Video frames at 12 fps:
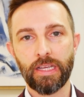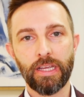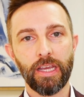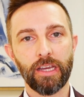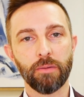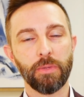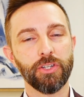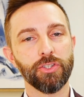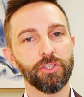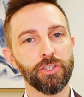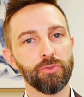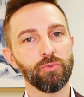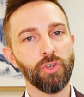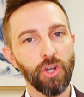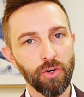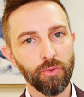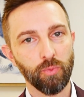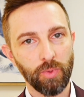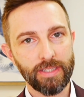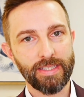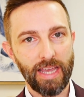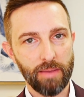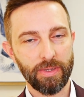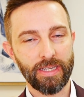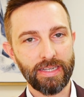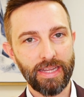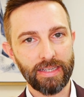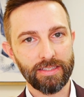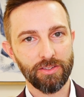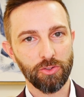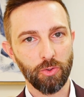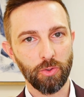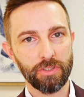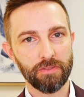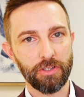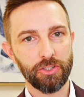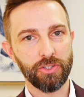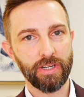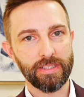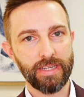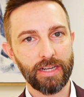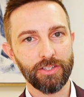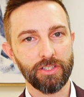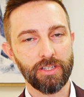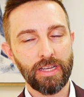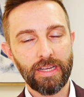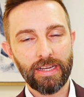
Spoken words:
I'm going to make sure you know what's happening next in the course of your transaction.